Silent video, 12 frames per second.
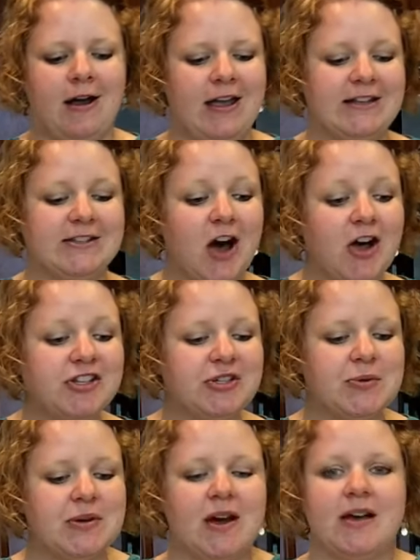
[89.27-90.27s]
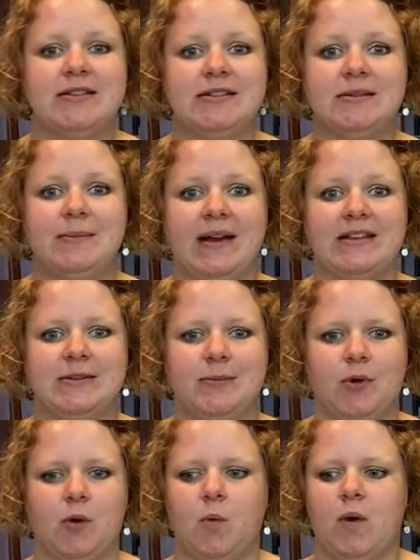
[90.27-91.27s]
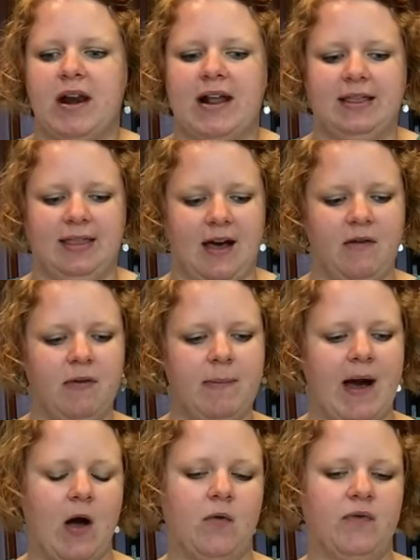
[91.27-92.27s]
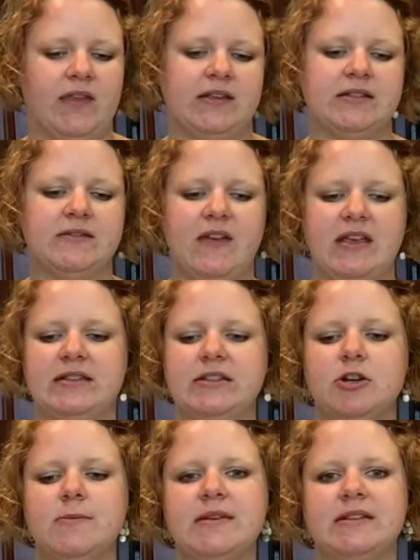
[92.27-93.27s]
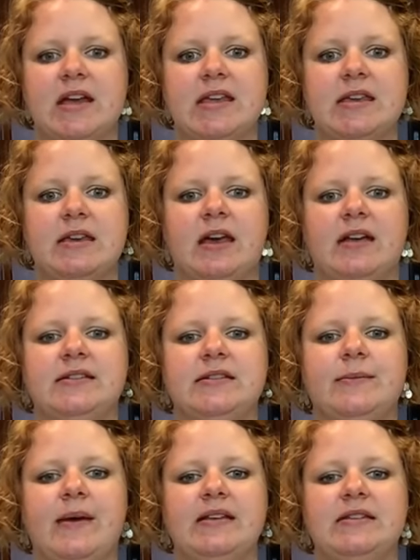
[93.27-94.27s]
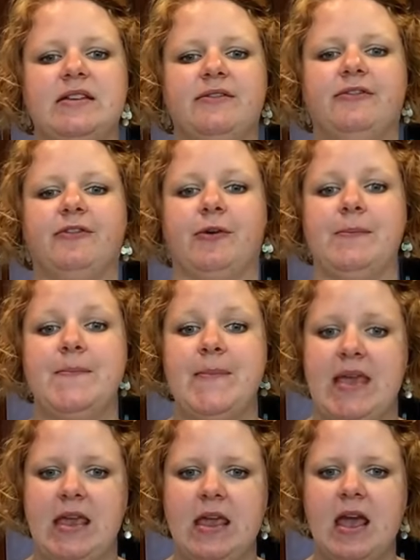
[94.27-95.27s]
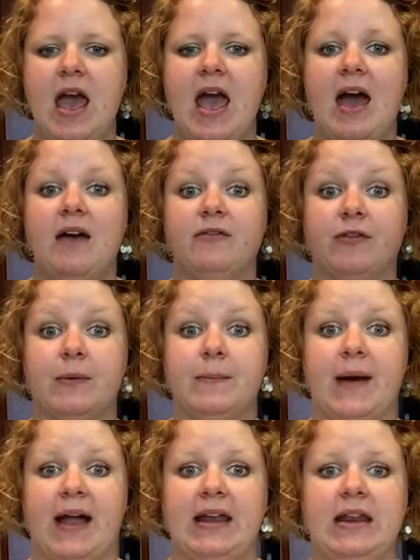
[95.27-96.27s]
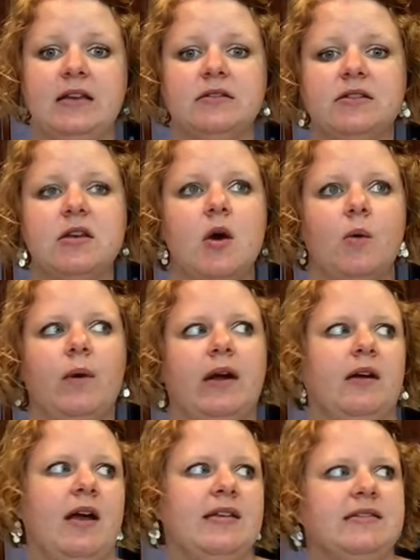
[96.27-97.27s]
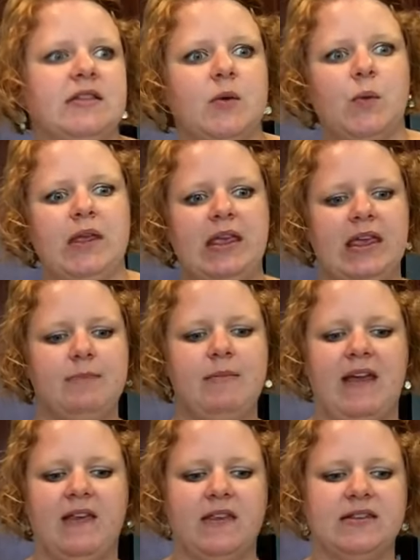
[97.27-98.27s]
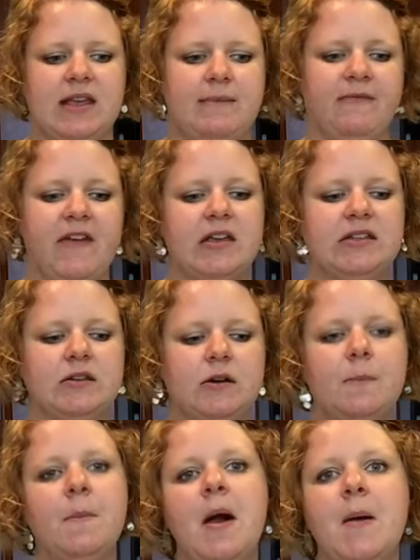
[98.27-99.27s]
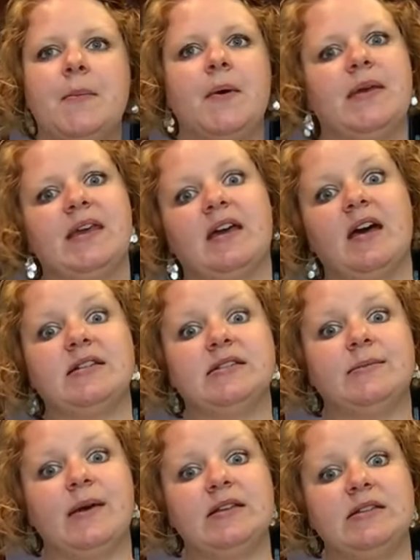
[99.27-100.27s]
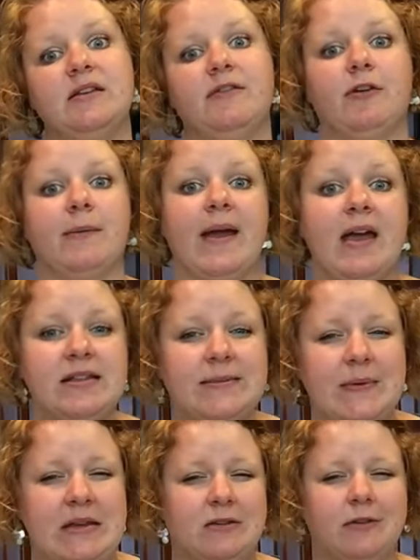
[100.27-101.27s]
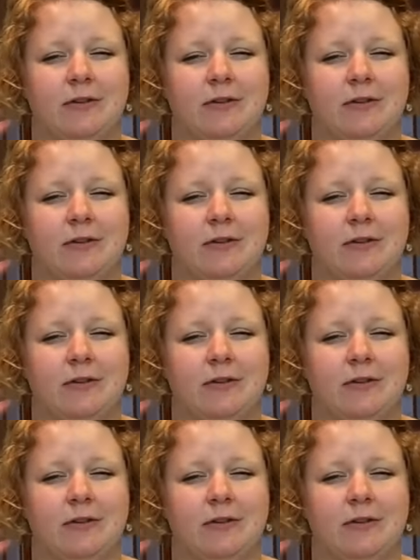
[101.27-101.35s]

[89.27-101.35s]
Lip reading: It's also customizable. What I love about this face serum is I can customize it for me and for my needs, whereas we can make the same face serum, but we can customize it for my husband or